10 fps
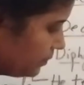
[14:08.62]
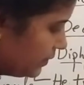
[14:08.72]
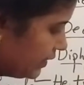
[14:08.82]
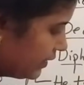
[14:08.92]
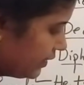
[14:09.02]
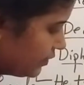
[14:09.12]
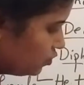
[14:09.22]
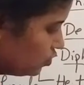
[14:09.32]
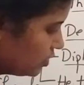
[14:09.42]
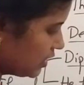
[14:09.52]
completely
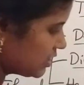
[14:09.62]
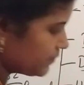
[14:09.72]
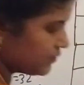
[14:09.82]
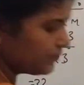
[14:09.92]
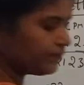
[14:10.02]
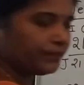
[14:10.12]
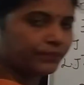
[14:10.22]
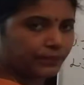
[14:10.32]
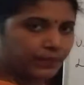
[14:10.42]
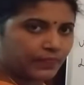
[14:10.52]
2 cusps
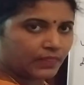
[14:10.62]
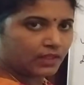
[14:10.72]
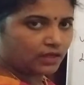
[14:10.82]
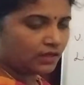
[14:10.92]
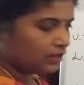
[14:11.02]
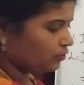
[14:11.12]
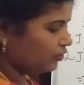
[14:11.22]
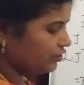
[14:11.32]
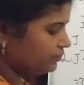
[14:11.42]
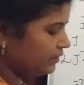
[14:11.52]
are
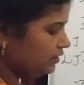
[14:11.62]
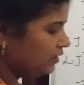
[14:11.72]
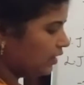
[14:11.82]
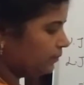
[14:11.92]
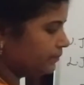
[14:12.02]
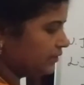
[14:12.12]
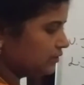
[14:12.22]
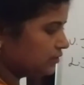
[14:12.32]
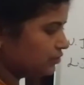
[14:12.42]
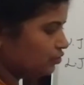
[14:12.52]
going to be appears.